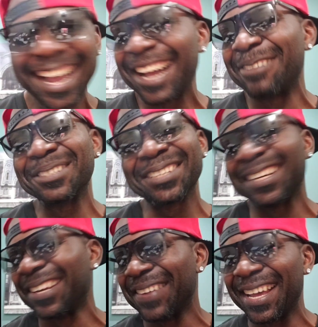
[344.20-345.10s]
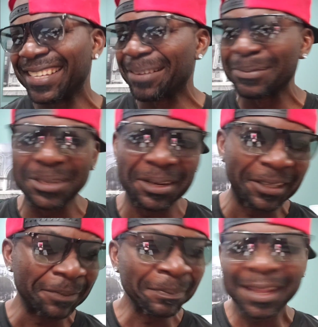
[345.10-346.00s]
I'm sorry, man. I'm
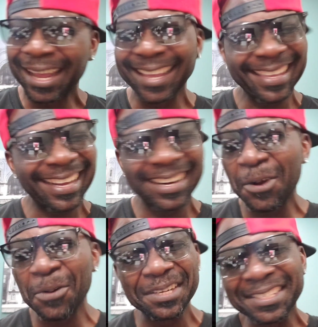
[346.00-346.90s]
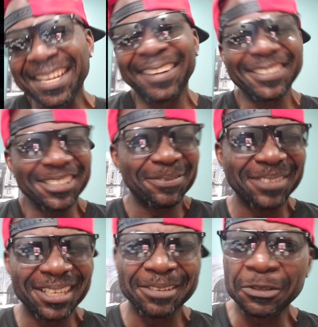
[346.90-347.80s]
sorry. I can't hold it
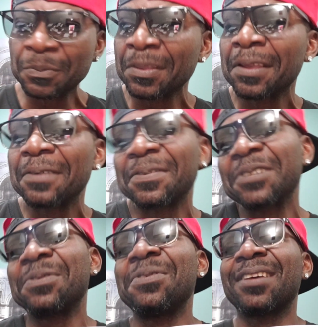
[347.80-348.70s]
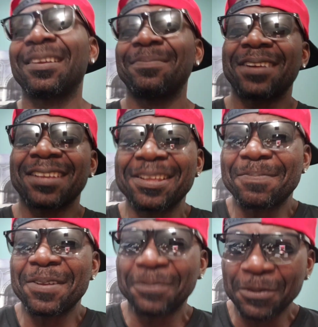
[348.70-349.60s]
sometimes. First we look at market
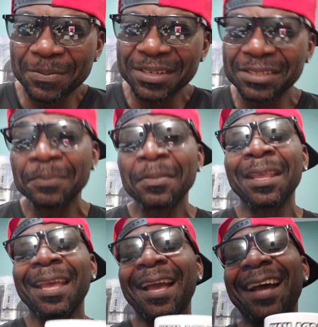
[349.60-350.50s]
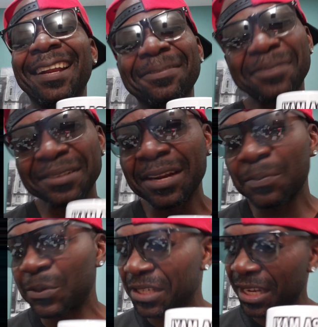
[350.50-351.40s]
performance, and after
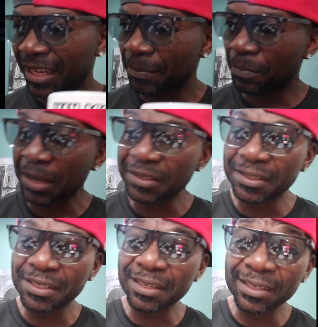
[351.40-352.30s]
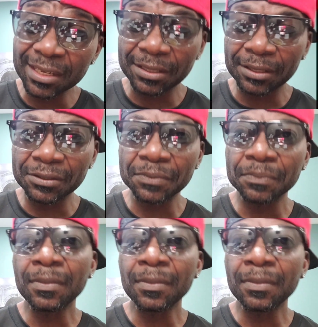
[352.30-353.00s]
that we check at prices in details,